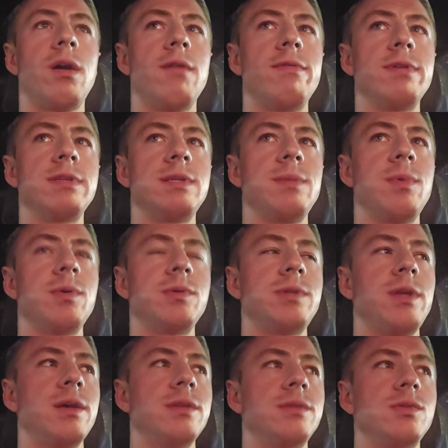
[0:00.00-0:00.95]
Obviously
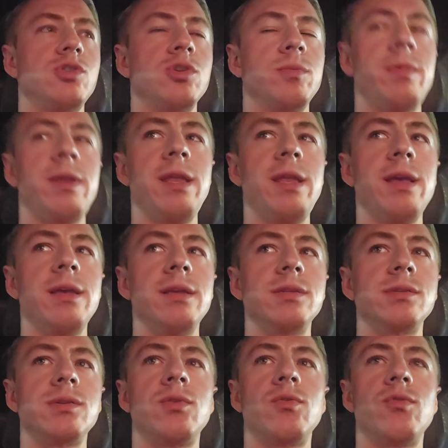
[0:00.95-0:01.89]
posting on social media
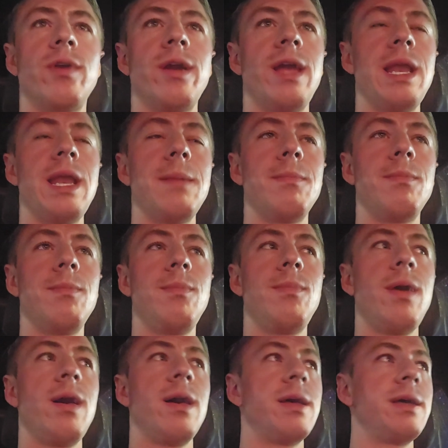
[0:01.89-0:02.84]
is great,
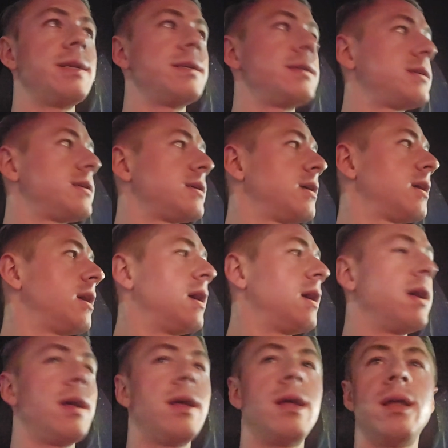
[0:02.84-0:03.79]
but
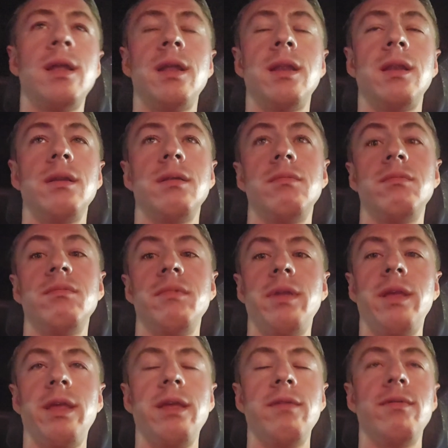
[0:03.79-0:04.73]

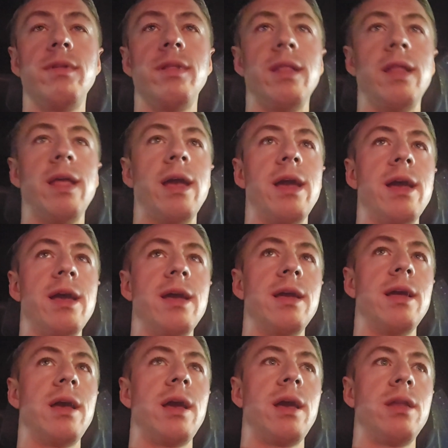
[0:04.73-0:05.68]
given
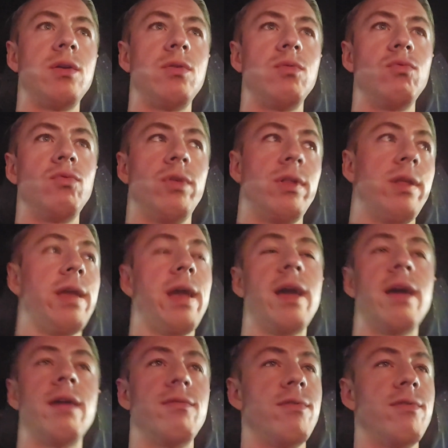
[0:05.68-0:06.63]
that I don't really
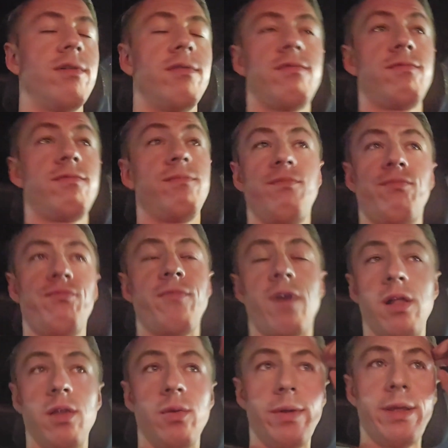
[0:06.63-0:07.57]
have a
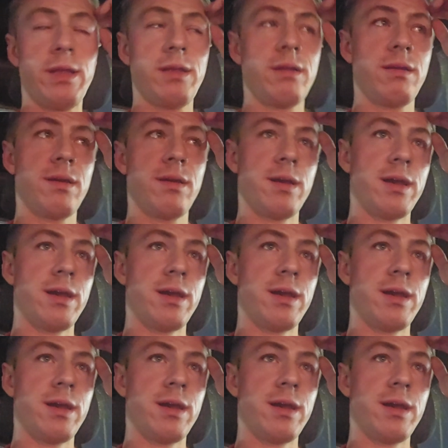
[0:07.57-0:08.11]
following,